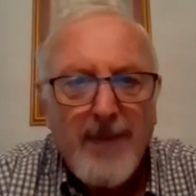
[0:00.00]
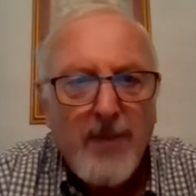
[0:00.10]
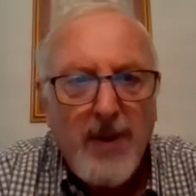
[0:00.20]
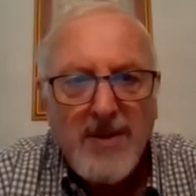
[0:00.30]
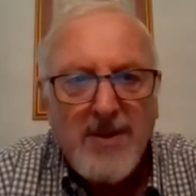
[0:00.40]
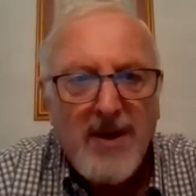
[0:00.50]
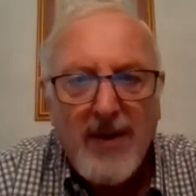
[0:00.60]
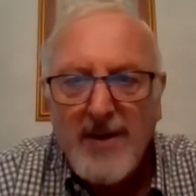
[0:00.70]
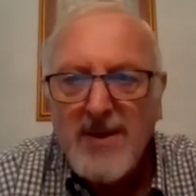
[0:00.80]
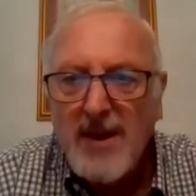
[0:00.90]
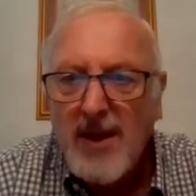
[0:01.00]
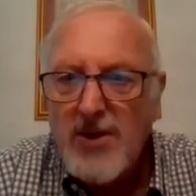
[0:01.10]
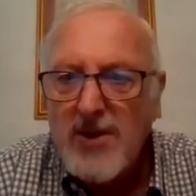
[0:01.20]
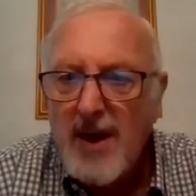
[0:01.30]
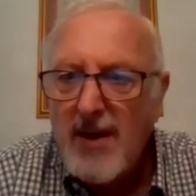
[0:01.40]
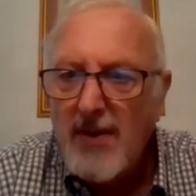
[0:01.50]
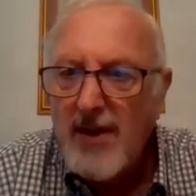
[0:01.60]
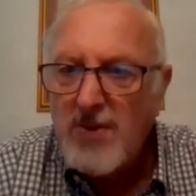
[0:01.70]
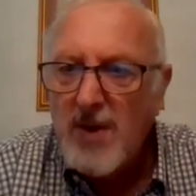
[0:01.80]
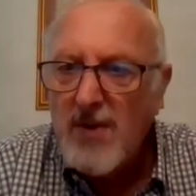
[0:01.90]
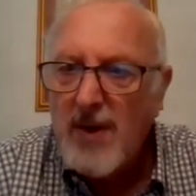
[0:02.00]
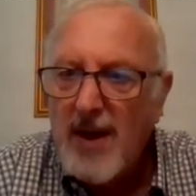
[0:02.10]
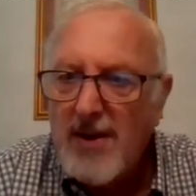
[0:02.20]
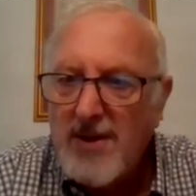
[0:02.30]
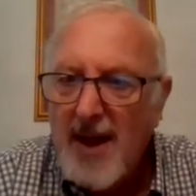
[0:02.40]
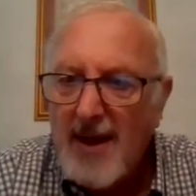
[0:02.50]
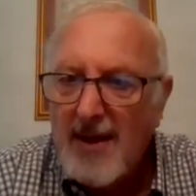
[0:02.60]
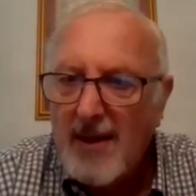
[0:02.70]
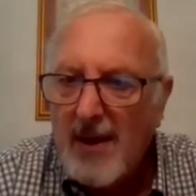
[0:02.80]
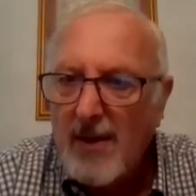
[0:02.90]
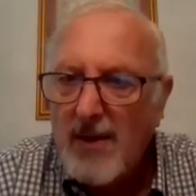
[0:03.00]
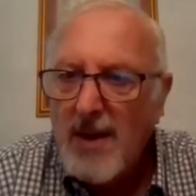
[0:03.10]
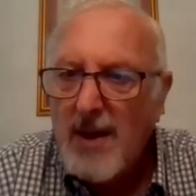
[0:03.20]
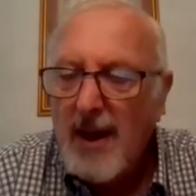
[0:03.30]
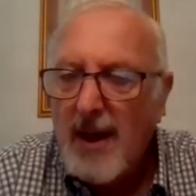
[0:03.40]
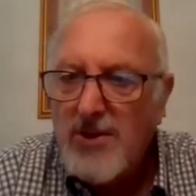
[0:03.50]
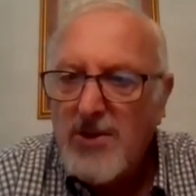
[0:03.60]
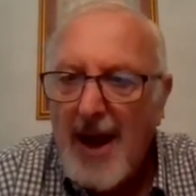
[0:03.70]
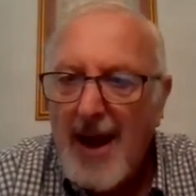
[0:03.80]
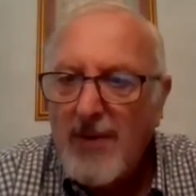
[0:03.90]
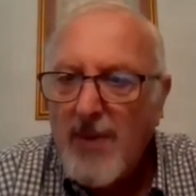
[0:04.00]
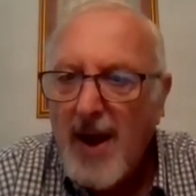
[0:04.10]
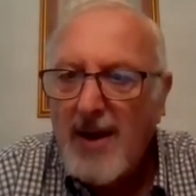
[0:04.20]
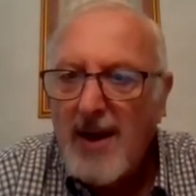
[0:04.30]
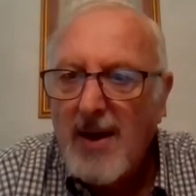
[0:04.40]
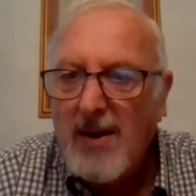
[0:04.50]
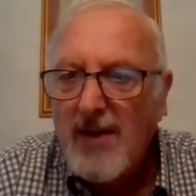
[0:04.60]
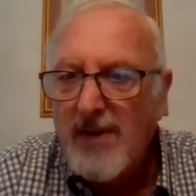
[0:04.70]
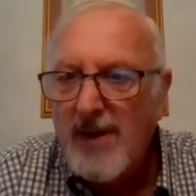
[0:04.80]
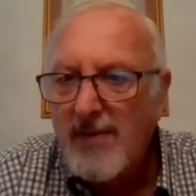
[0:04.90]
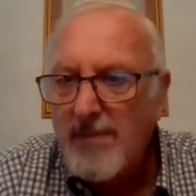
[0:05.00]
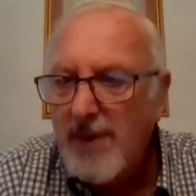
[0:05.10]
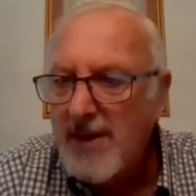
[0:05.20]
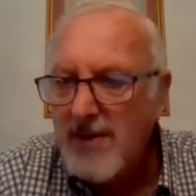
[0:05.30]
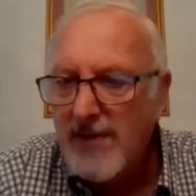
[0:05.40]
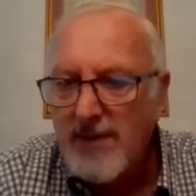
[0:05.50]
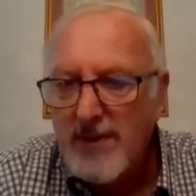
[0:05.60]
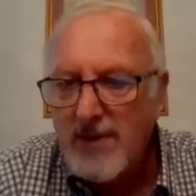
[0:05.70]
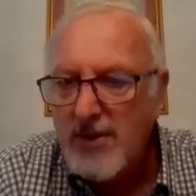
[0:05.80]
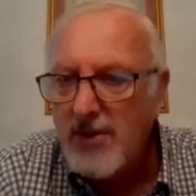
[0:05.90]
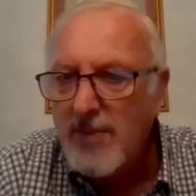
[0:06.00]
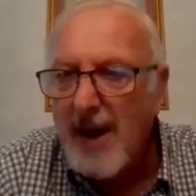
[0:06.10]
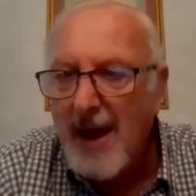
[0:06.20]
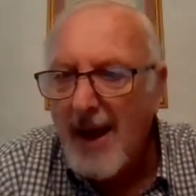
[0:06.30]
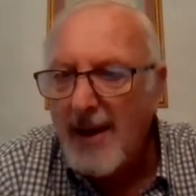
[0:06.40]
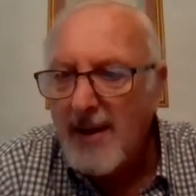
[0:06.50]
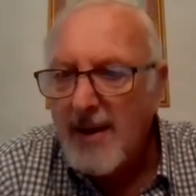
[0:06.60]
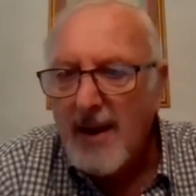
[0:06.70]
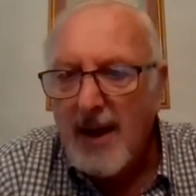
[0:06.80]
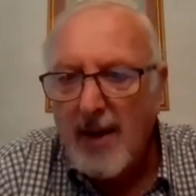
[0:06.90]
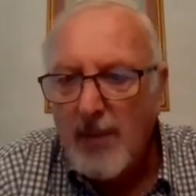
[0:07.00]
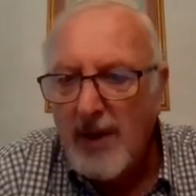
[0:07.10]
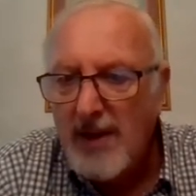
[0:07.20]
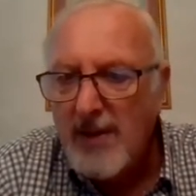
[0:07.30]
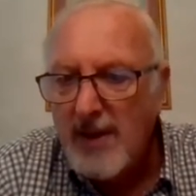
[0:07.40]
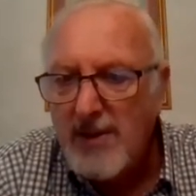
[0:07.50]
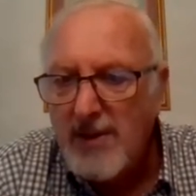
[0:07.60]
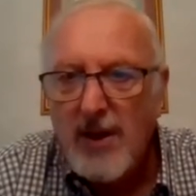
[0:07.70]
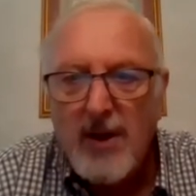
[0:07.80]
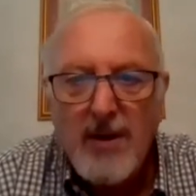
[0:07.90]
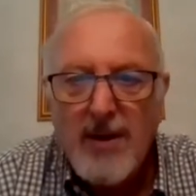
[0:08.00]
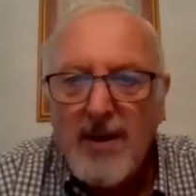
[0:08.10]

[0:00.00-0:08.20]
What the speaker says: We can see our insulation there. And on this one, you've got a standard little jack right here, even a piece of 2x. We're in the dirt.